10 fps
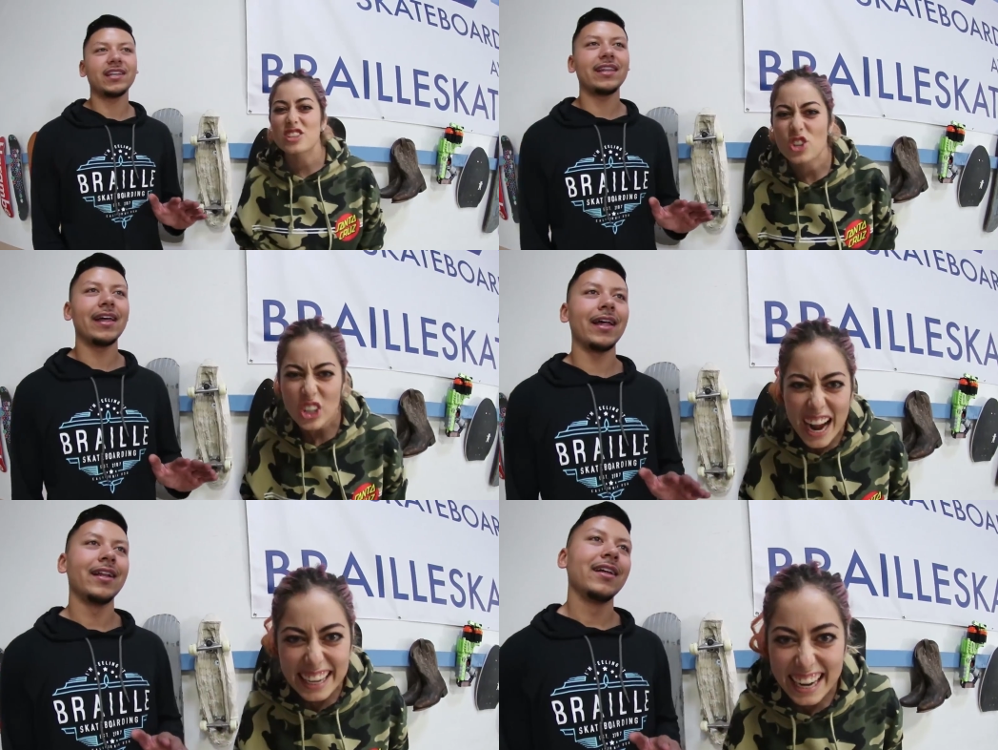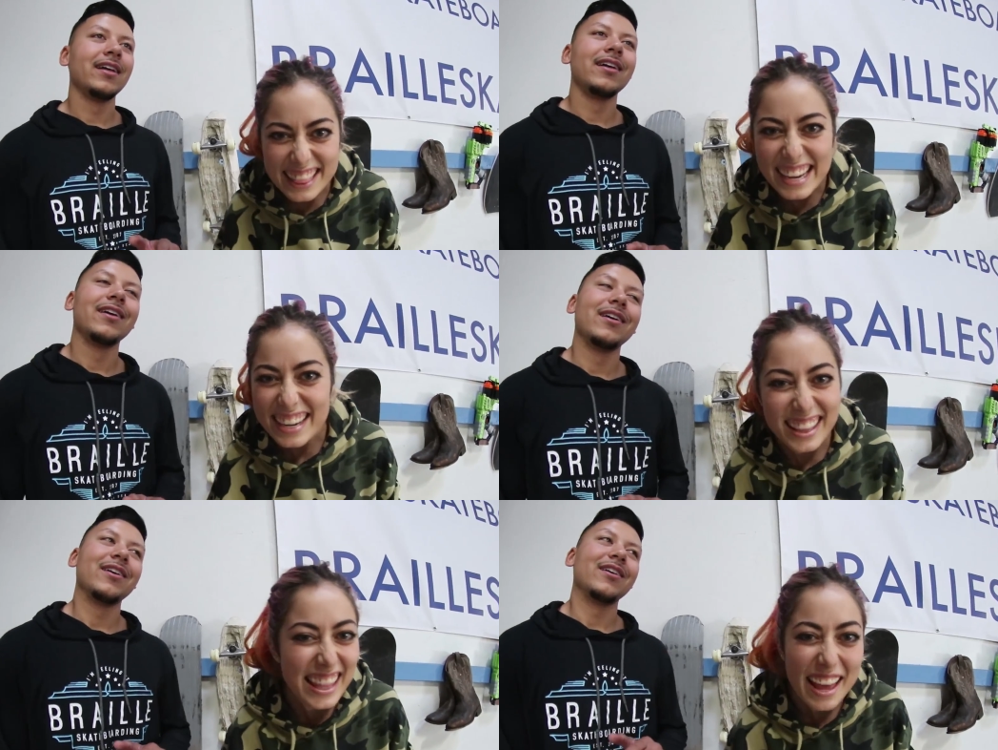Speaker 1: is the dragon that. at the end of
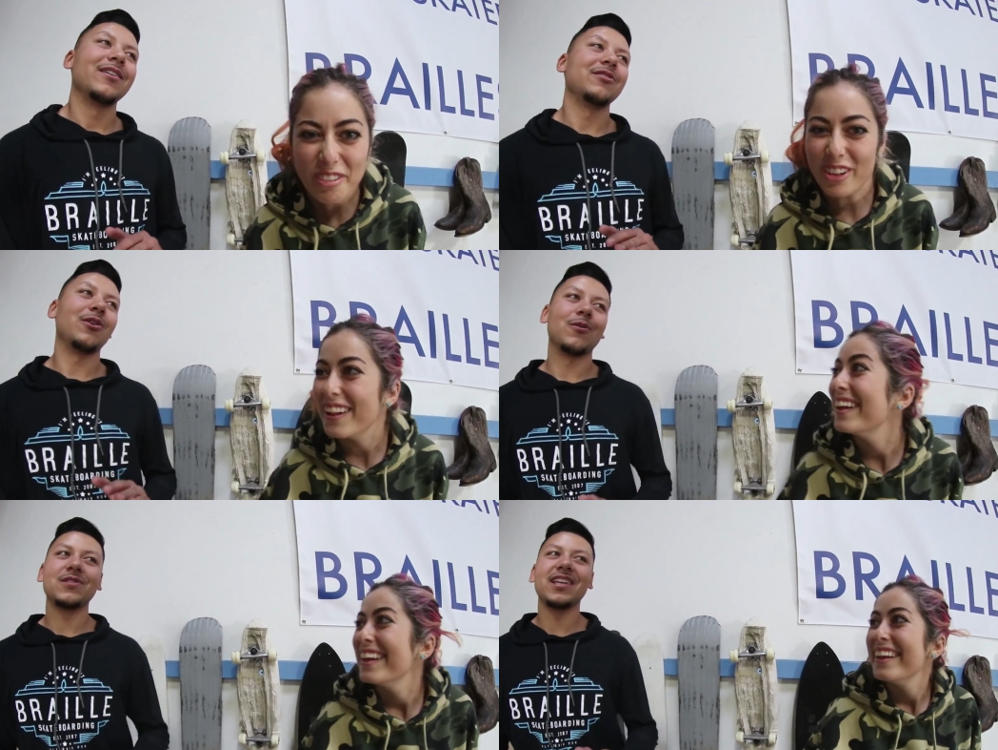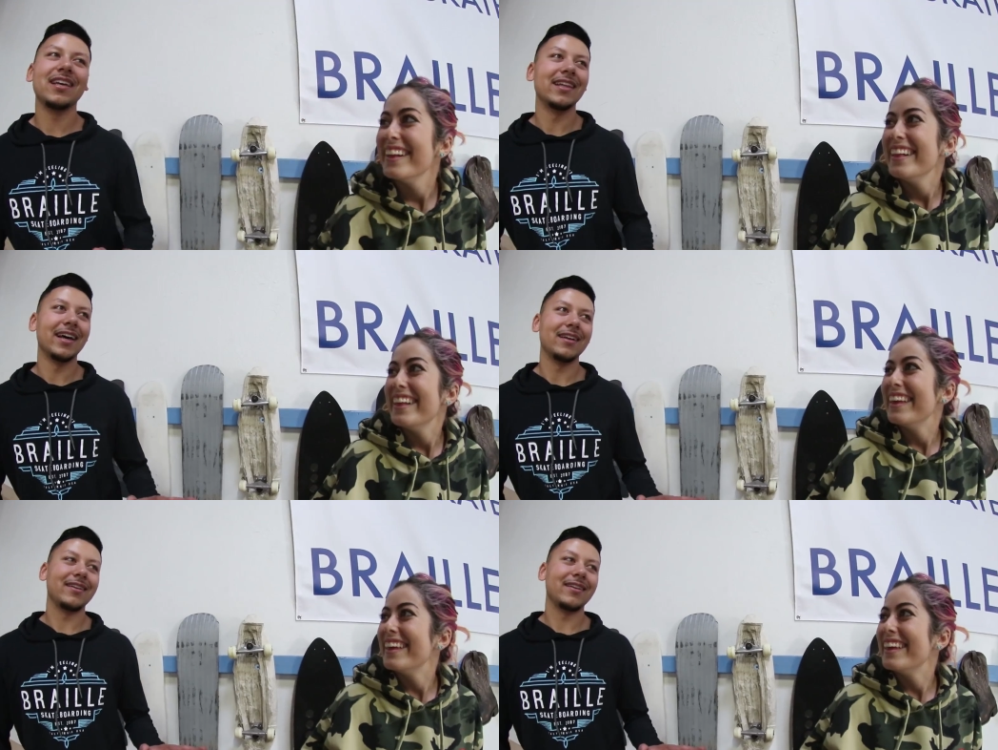the level. Don't say that.